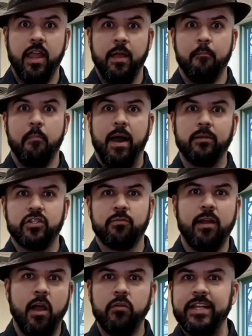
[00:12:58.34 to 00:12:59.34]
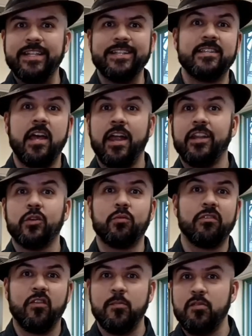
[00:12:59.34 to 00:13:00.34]
bounce around inside the
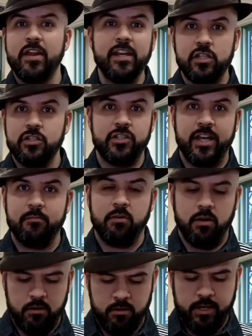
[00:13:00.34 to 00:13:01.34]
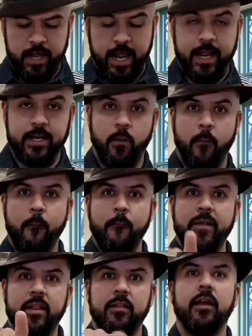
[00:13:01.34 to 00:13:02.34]
reverberation chamber, and
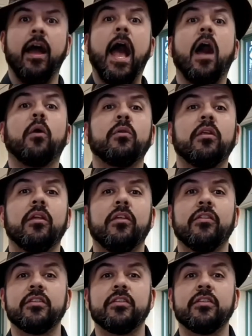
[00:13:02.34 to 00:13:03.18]
out the